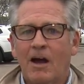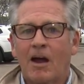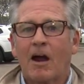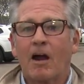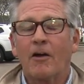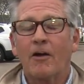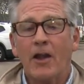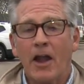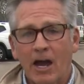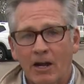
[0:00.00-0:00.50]

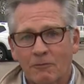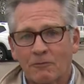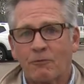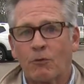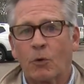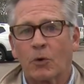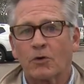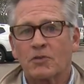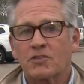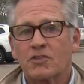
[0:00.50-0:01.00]
are not
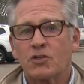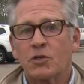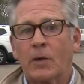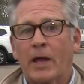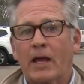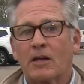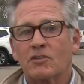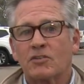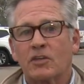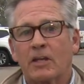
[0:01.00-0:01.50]
forced to
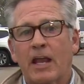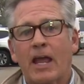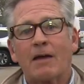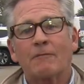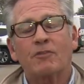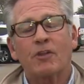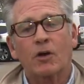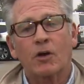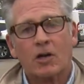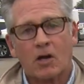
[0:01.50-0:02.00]
actually
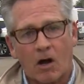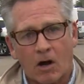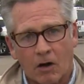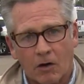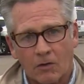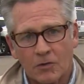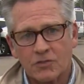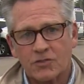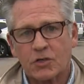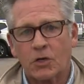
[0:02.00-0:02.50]
have their
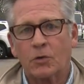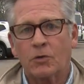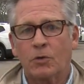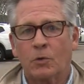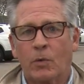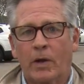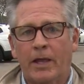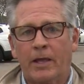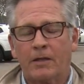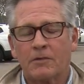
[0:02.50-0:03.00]
cars towed
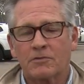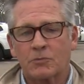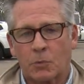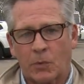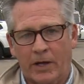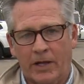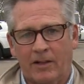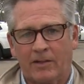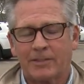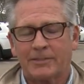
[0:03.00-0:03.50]
away as
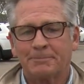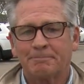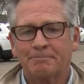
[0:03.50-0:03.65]
well.